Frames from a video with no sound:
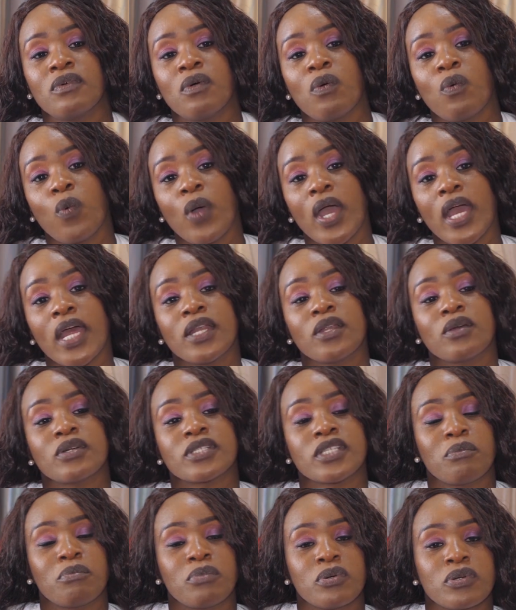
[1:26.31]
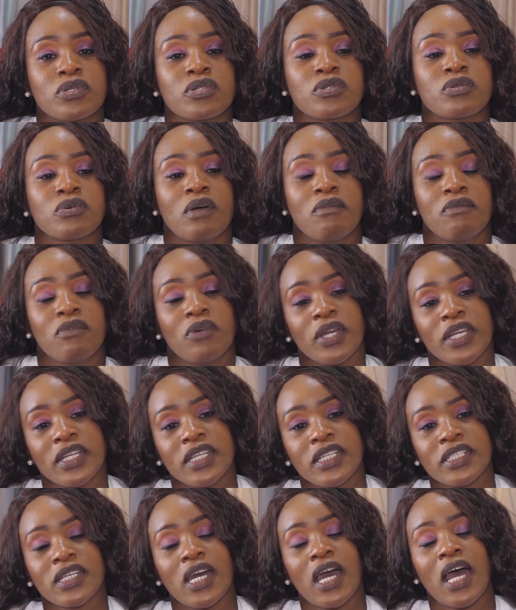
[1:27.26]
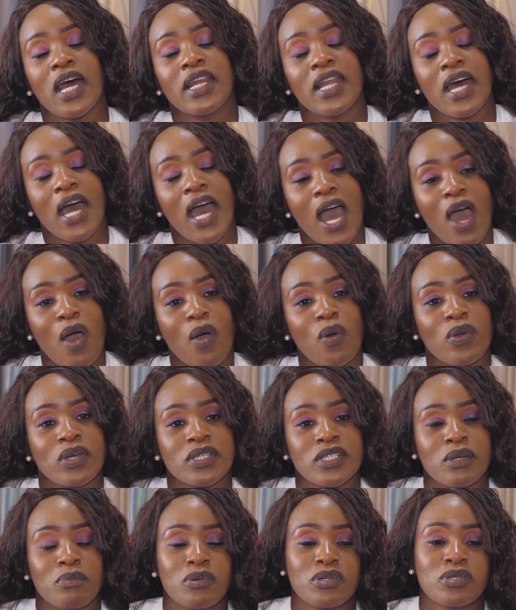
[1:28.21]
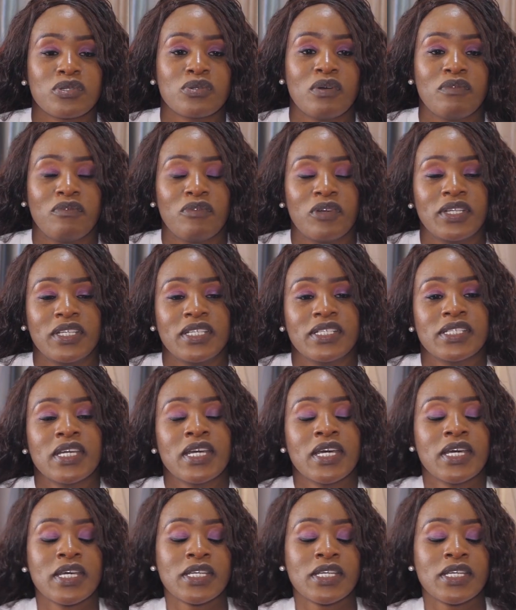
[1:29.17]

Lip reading: when you're supposed to avoid it and how you're supposed to avoid it.